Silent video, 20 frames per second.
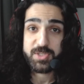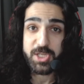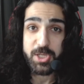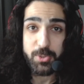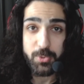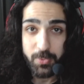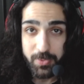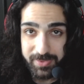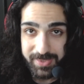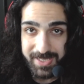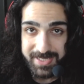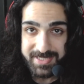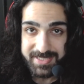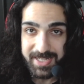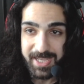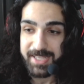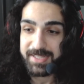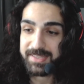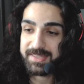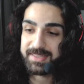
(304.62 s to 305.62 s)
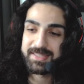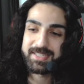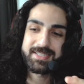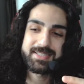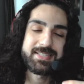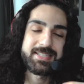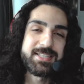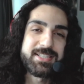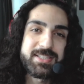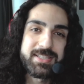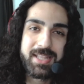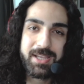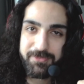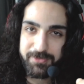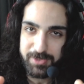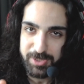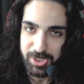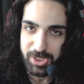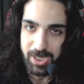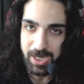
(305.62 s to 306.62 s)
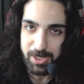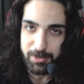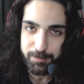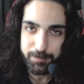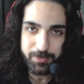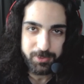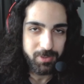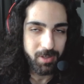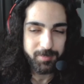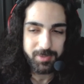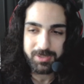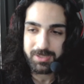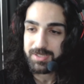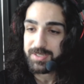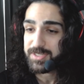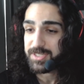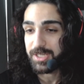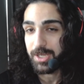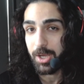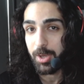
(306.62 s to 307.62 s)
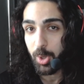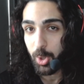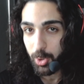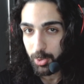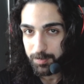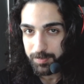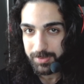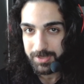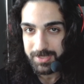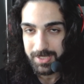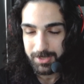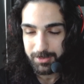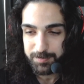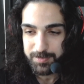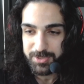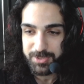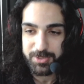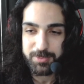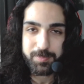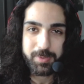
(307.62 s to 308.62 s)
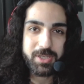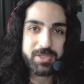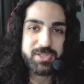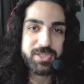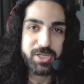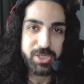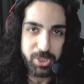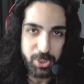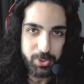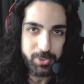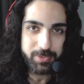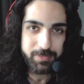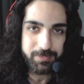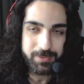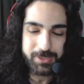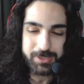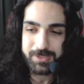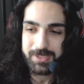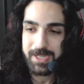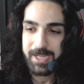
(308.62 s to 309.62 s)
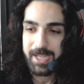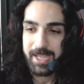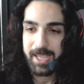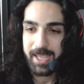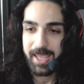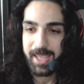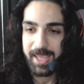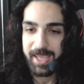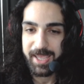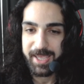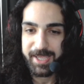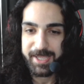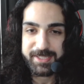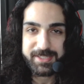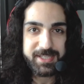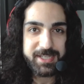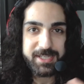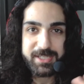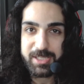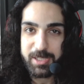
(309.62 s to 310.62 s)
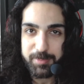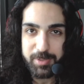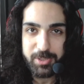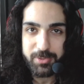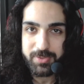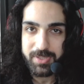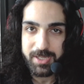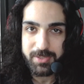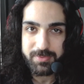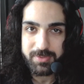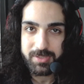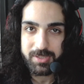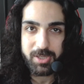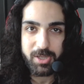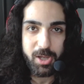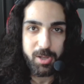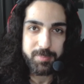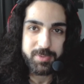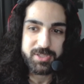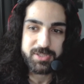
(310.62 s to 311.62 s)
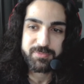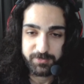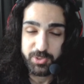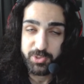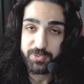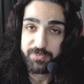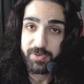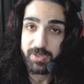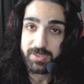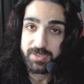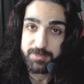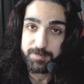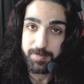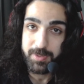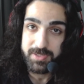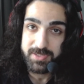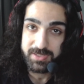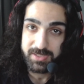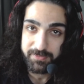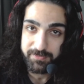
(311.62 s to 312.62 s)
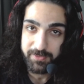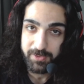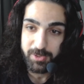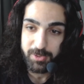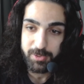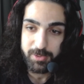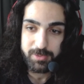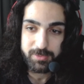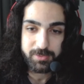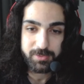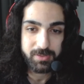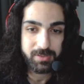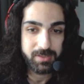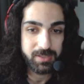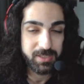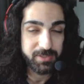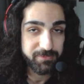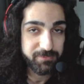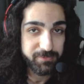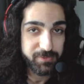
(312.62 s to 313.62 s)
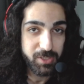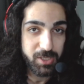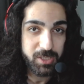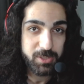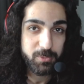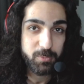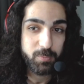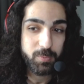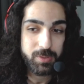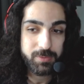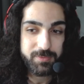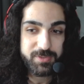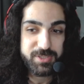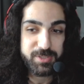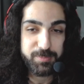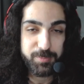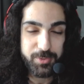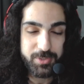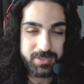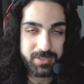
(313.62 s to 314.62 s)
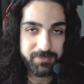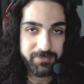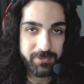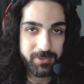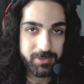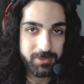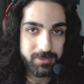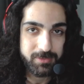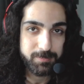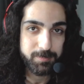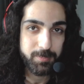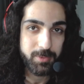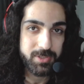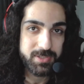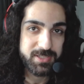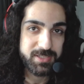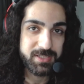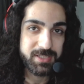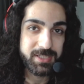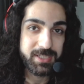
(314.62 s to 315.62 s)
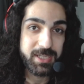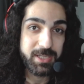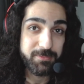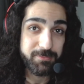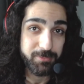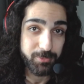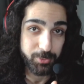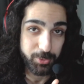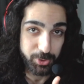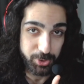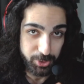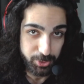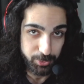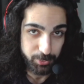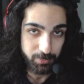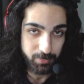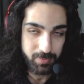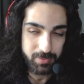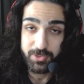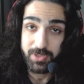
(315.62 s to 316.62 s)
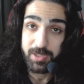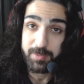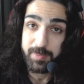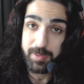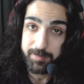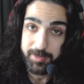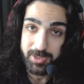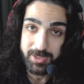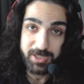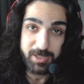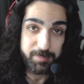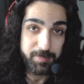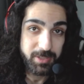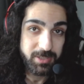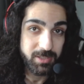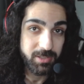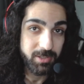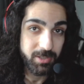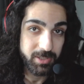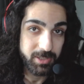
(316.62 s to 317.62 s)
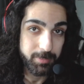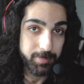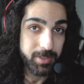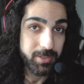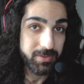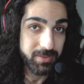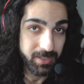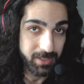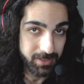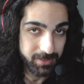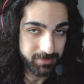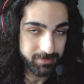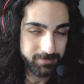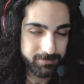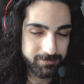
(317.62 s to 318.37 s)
So that's that. This is definitely gonna help you. I'm not gonna say I hope it helps you because I know it will. And yeah, let me know down in the comments. Did you find this boss difficult? If not, what was the most difficult boss in the game for you? So that maybe I can make a guide about that.